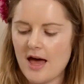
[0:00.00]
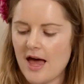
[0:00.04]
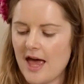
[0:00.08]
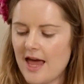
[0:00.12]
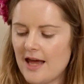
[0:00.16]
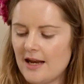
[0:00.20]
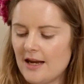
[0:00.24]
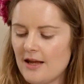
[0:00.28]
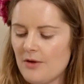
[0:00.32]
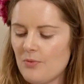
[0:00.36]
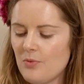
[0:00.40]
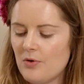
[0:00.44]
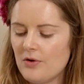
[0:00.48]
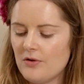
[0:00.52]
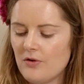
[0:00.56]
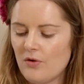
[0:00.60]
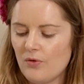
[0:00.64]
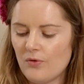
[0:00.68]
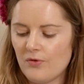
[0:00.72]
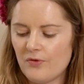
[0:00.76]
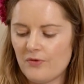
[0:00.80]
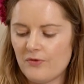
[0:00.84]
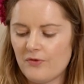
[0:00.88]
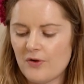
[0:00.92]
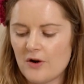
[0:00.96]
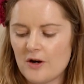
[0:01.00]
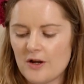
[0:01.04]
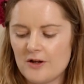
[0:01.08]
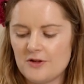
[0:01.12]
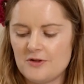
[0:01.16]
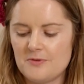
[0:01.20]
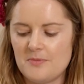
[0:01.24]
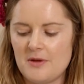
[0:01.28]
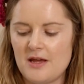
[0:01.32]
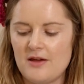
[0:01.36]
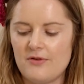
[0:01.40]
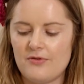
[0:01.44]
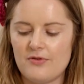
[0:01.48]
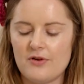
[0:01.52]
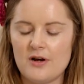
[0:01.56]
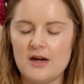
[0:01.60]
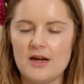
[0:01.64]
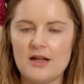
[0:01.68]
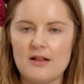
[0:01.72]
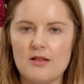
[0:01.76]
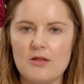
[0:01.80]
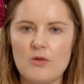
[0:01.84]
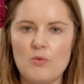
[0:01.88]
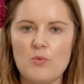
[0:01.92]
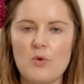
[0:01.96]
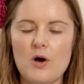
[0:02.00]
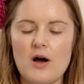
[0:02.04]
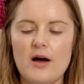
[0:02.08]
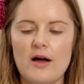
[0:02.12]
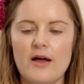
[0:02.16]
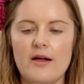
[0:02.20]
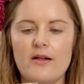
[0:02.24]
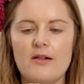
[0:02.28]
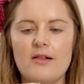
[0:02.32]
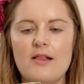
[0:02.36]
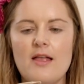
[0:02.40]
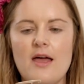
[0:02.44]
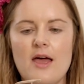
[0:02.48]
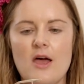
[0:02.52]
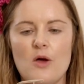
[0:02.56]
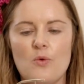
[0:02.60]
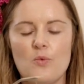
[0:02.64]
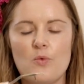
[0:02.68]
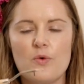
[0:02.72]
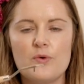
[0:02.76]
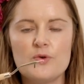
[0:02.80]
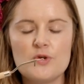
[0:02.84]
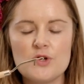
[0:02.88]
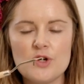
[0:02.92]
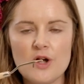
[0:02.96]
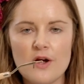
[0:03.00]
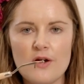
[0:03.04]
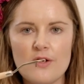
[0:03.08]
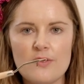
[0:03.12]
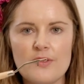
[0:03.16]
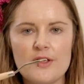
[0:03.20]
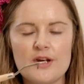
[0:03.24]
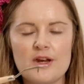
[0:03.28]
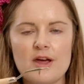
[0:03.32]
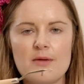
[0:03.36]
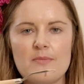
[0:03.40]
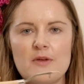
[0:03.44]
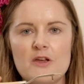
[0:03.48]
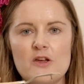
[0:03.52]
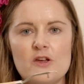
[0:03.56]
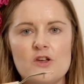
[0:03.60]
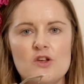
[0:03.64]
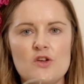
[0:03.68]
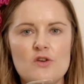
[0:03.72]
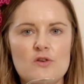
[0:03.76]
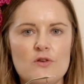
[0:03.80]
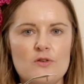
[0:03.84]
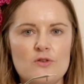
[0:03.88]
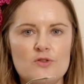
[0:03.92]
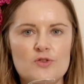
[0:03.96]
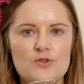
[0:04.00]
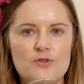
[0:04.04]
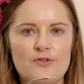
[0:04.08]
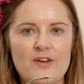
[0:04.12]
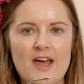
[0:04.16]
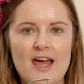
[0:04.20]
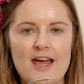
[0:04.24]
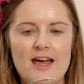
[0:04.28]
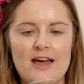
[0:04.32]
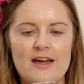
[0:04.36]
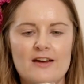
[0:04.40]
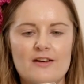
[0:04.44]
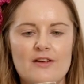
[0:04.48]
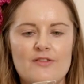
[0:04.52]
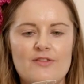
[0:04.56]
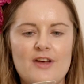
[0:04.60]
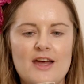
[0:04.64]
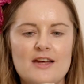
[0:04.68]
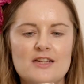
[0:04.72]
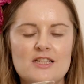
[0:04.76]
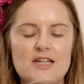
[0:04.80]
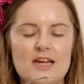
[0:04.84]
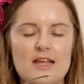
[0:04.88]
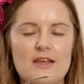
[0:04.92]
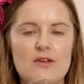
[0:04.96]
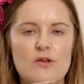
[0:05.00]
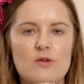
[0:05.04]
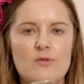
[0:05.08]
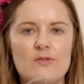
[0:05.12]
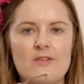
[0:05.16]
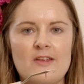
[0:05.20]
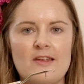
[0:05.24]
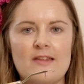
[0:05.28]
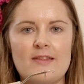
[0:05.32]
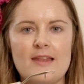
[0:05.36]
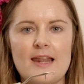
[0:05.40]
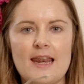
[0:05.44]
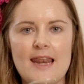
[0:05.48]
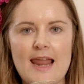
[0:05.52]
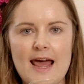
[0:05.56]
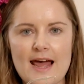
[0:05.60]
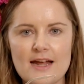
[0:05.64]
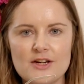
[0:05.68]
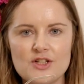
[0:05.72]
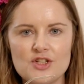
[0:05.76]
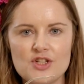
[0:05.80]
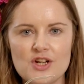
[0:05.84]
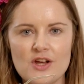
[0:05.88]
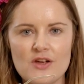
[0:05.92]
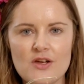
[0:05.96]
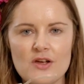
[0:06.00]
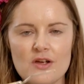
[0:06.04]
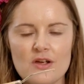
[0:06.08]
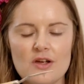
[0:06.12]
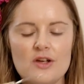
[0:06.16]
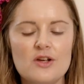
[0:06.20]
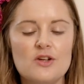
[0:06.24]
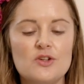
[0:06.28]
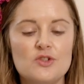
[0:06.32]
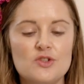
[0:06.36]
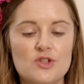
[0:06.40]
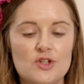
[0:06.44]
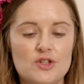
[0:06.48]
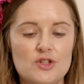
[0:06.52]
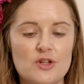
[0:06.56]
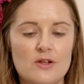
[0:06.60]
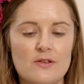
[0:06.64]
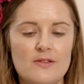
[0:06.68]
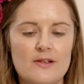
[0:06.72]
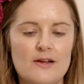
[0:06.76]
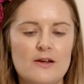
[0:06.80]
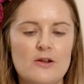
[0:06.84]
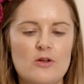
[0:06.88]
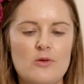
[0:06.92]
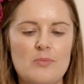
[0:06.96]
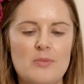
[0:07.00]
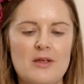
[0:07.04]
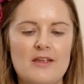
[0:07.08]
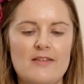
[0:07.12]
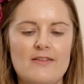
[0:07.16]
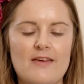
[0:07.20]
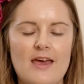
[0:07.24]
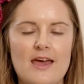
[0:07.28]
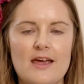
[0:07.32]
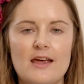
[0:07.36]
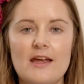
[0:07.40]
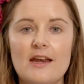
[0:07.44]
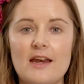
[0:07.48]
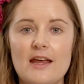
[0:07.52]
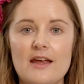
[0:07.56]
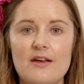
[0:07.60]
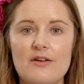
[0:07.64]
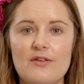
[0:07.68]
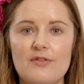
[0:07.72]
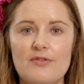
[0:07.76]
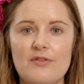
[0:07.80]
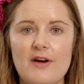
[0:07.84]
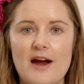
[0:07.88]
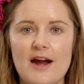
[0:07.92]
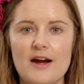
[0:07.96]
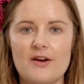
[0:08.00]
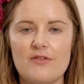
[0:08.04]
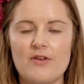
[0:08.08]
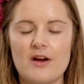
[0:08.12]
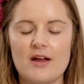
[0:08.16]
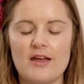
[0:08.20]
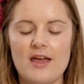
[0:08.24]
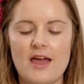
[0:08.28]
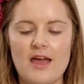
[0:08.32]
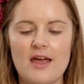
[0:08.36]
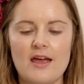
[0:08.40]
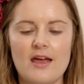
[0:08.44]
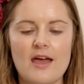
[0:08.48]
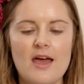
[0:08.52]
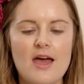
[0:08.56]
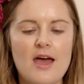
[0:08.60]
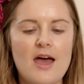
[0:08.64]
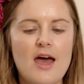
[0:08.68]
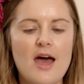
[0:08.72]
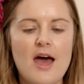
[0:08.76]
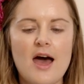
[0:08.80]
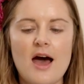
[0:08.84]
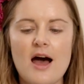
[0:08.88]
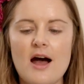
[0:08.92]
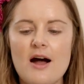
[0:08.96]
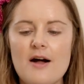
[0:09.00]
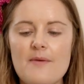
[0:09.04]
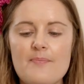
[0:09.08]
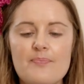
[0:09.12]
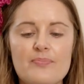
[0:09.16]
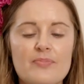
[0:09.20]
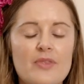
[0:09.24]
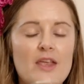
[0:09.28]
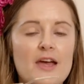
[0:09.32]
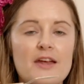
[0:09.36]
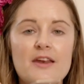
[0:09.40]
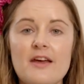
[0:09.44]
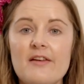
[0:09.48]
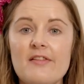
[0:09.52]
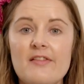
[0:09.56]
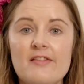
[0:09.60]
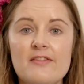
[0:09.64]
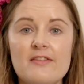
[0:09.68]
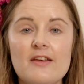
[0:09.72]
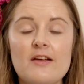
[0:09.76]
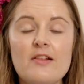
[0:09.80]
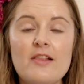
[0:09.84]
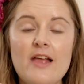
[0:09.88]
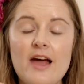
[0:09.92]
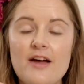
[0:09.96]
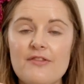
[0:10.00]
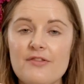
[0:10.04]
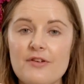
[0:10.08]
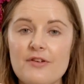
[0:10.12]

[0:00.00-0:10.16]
Anyone who's followed me for a little while will know that I'm a huge fan of actually using the latch hook to do the loopy technique of rag rugging. And it still